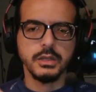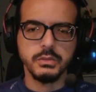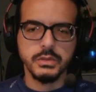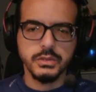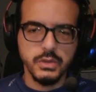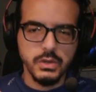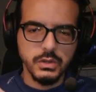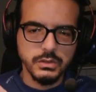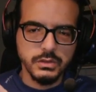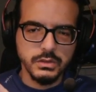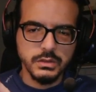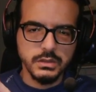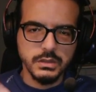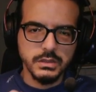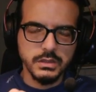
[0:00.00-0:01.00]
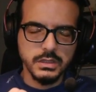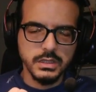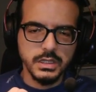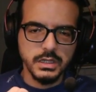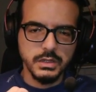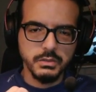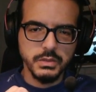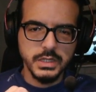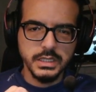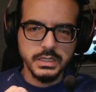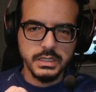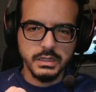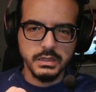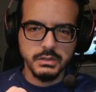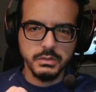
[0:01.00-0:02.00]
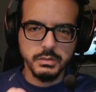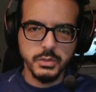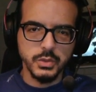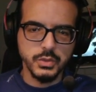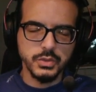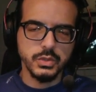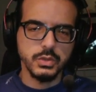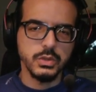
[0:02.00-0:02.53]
think it was on the arena report.